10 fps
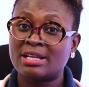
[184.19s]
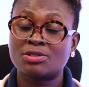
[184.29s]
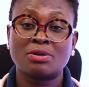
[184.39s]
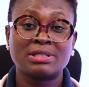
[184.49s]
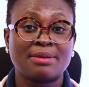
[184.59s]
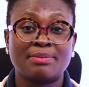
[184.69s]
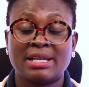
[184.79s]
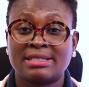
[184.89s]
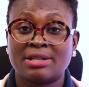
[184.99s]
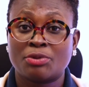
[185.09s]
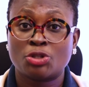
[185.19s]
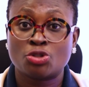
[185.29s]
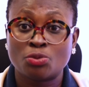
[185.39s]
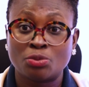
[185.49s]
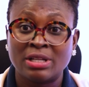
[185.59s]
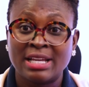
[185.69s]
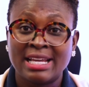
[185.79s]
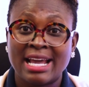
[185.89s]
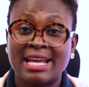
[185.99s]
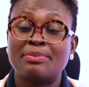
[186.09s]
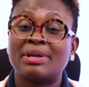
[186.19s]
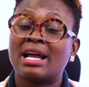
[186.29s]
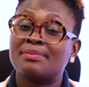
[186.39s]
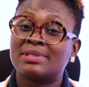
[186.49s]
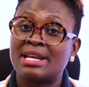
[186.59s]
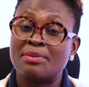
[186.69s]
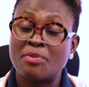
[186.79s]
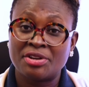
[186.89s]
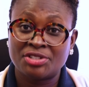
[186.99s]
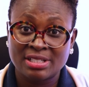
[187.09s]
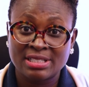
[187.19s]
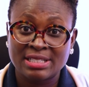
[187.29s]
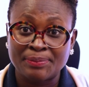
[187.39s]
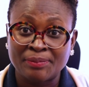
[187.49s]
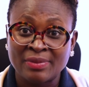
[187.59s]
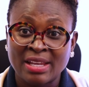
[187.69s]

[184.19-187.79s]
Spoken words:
is contaminated with stool and it becomes an emergency.